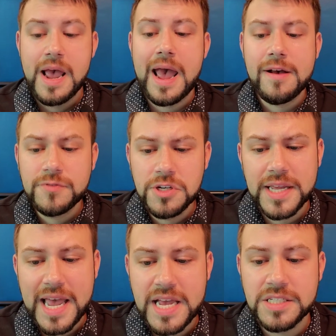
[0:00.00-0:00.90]
After
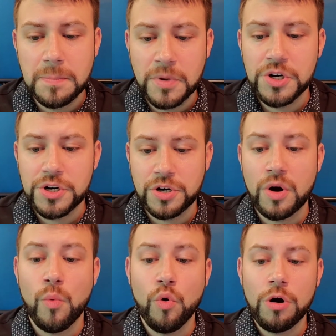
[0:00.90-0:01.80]
Kane's
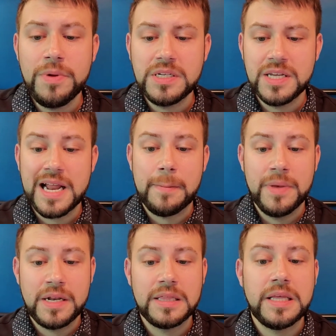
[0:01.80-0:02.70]
murder, Warbington
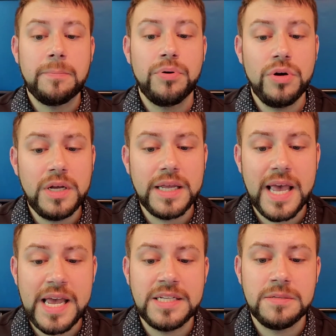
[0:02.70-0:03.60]
admittedly put
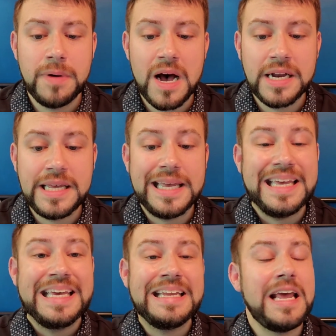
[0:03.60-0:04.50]
Kane's body
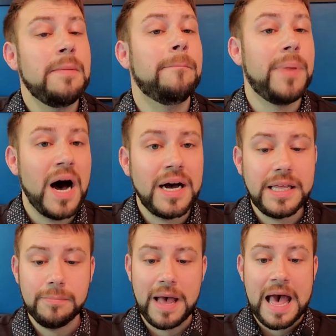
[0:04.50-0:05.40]
in a
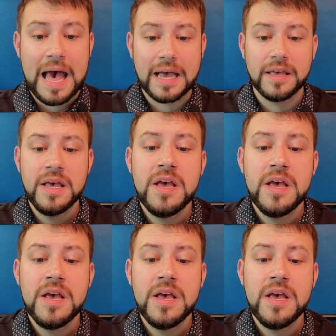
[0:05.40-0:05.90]
body bag,